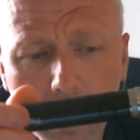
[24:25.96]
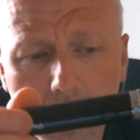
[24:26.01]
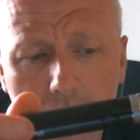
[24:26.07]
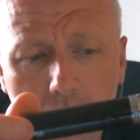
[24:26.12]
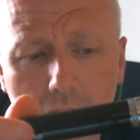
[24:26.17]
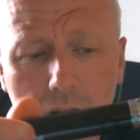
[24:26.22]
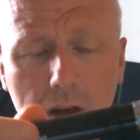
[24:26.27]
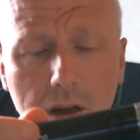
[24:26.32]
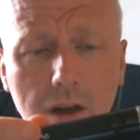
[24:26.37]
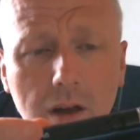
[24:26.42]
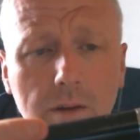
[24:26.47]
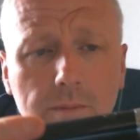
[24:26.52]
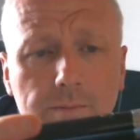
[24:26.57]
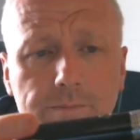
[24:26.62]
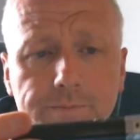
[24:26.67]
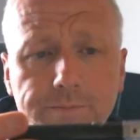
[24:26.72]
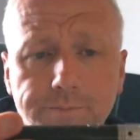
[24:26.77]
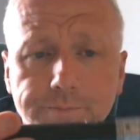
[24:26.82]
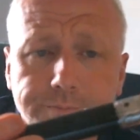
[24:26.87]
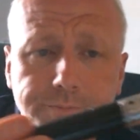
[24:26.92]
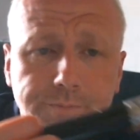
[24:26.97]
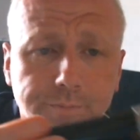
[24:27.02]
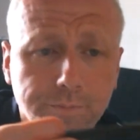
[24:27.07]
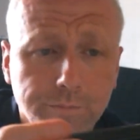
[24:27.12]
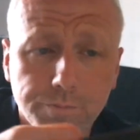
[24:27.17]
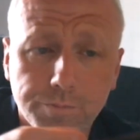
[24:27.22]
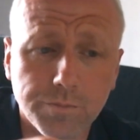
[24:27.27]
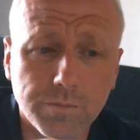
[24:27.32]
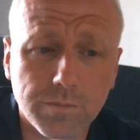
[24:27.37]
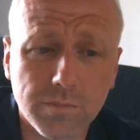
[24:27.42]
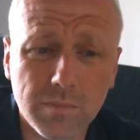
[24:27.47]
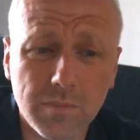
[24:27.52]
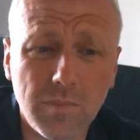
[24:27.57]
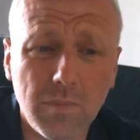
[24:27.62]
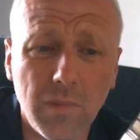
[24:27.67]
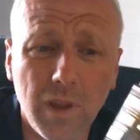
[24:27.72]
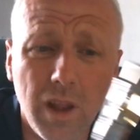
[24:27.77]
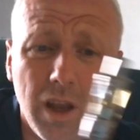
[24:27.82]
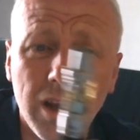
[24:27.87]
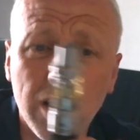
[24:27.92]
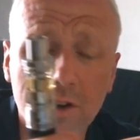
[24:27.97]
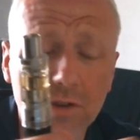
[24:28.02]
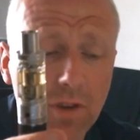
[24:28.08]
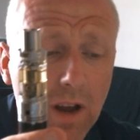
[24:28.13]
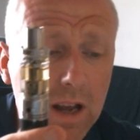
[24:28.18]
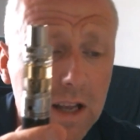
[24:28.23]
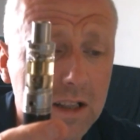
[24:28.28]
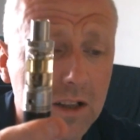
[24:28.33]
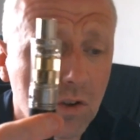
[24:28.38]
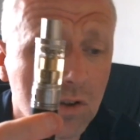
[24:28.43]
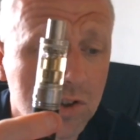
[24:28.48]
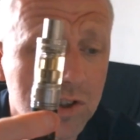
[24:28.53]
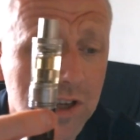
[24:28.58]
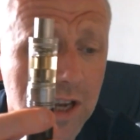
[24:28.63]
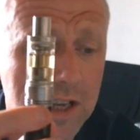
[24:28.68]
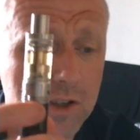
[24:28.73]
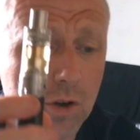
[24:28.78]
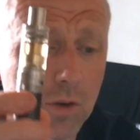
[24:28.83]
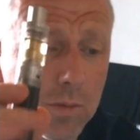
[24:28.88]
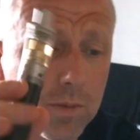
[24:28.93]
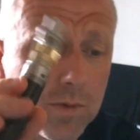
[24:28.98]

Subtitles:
and a great little setup